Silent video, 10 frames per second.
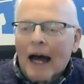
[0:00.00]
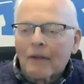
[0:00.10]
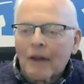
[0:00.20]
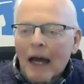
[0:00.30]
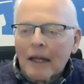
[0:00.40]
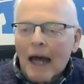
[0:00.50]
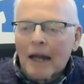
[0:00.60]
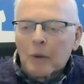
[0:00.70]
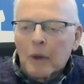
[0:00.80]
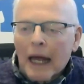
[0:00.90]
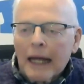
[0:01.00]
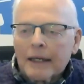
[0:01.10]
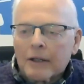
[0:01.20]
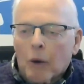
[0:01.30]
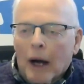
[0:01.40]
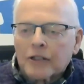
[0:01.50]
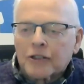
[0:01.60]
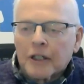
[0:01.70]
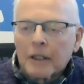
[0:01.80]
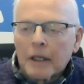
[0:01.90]
And a related
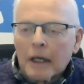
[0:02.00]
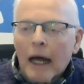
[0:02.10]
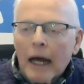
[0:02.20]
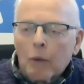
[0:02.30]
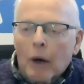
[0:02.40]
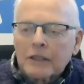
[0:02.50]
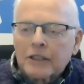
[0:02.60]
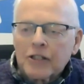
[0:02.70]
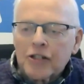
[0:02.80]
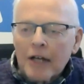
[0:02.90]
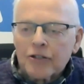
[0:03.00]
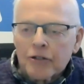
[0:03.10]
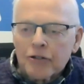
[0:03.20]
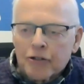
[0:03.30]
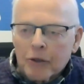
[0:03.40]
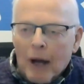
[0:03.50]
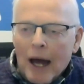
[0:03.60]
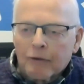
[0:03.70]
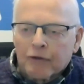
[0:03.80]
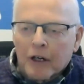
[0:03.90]
question, what suggestions do you
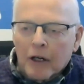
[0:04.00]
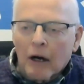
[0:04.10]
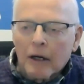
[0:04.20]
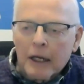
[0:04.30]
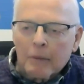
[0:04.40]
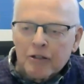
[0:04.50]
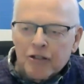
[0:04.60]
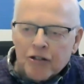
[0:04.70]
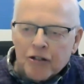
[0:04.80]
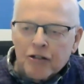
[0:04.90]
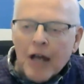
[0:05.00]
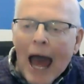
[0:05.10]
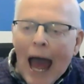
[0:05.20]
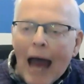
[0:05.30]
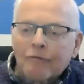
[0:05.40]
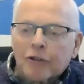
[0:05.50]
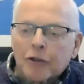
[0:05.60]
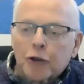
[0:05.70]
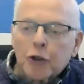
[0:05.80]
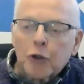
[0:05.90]
have for gardening positions
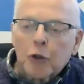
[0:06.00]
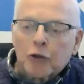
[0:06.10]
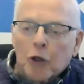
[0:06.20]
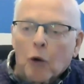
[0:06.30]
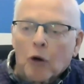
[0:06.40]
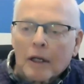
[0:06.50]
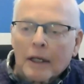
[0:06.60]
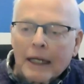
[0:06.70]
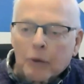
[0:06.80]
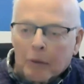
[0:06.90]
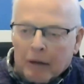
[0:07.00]
after 2 total knee